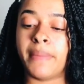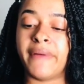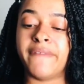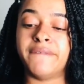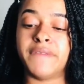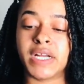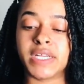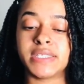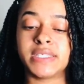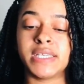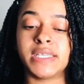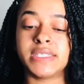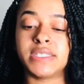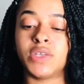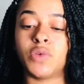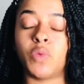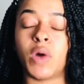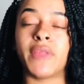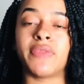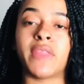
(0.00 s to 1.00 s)
Versus
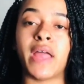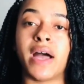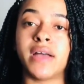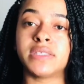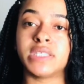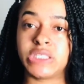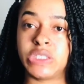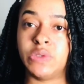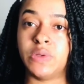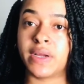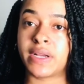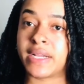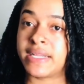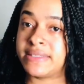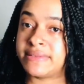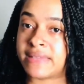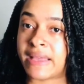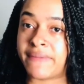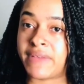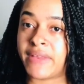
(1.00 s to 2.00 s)
the
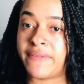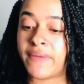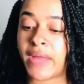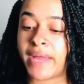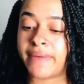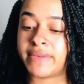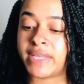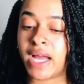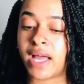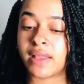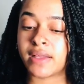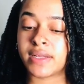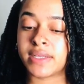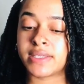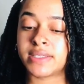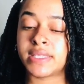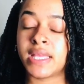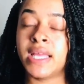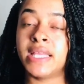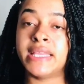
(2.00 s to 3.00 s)

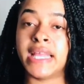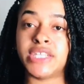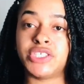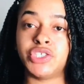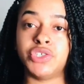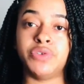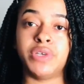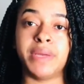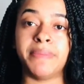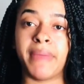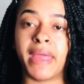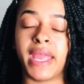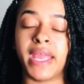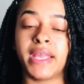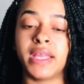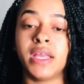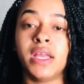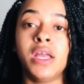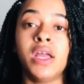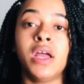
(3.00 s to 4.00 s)
$1,275 that you could
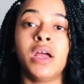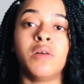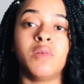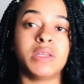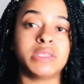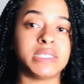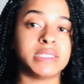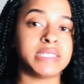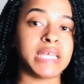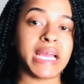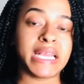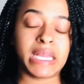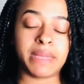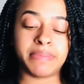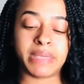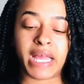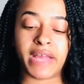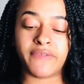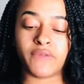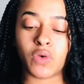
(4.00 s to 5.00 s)
make with the signing
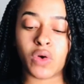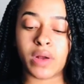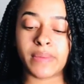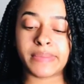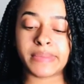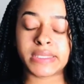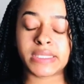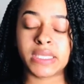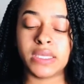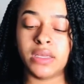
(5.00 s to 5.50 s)
platforms.